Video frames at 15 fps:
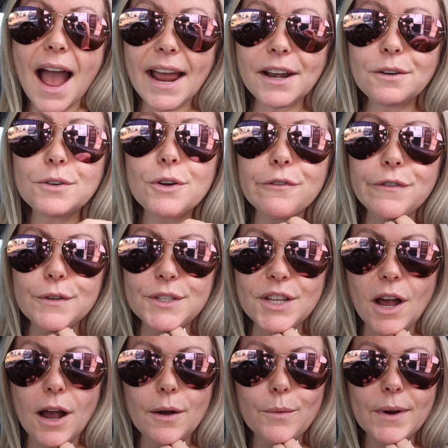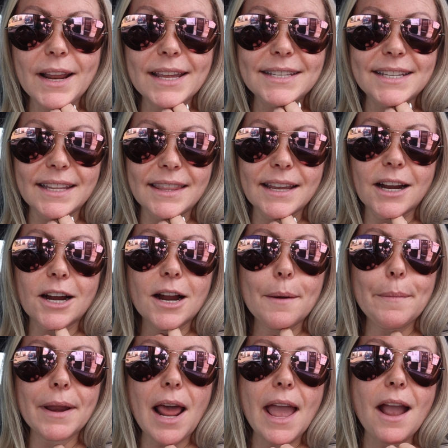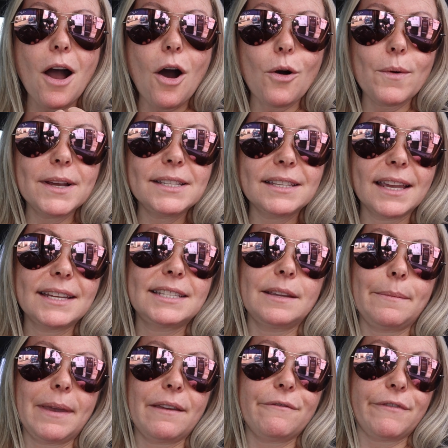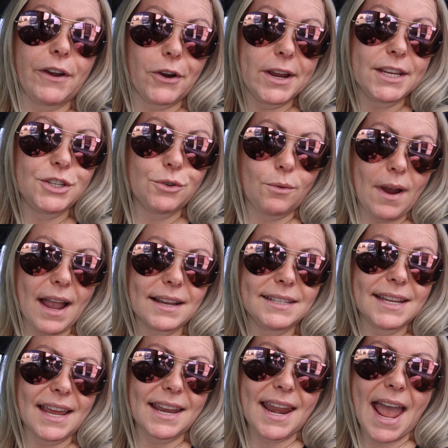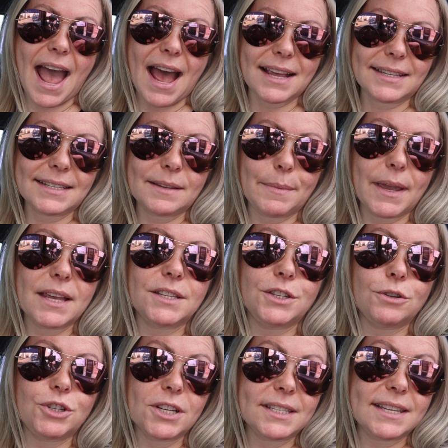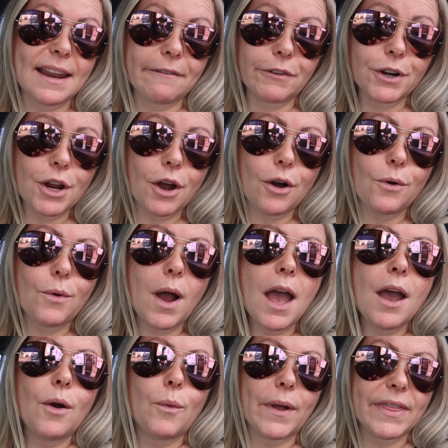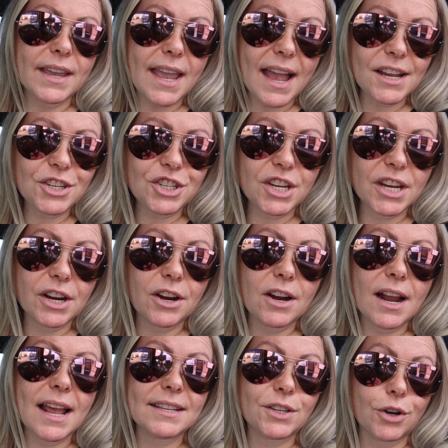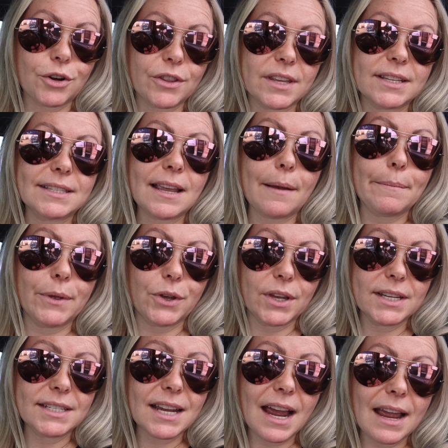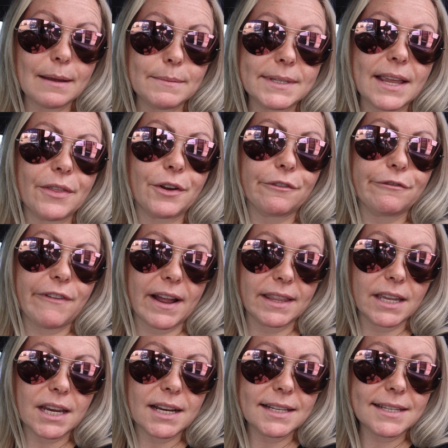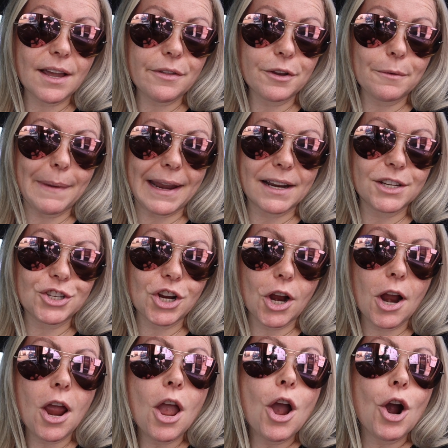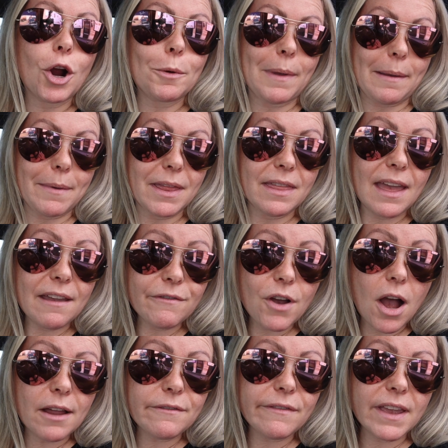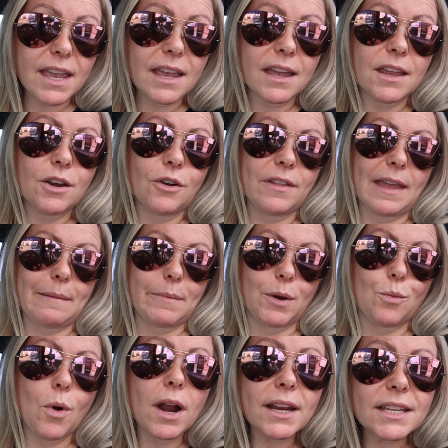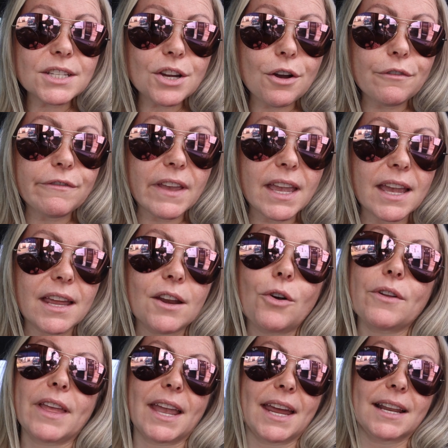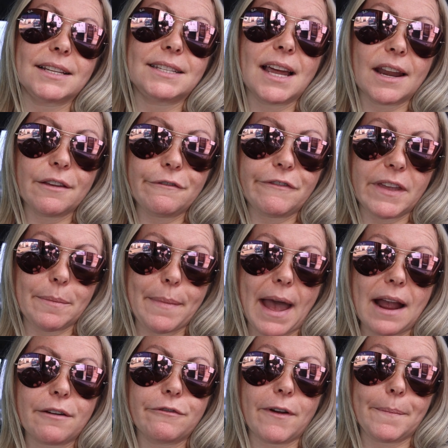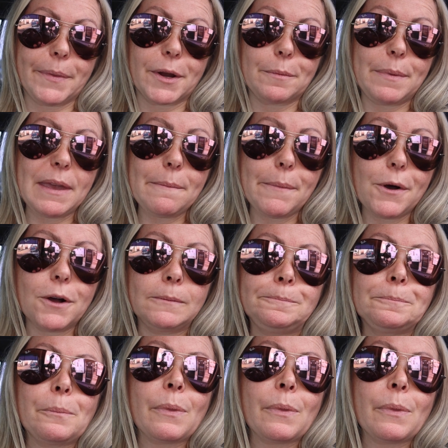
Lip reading: I don't know if you saw what I did there, but I always like to be very direct and ask, because you just never know when the cashier has heard this a million times and they're finally going to tell their manager, or maybe they've gone vegan, or they've been wanting to go vegan, or they get a ton of feedback from their people.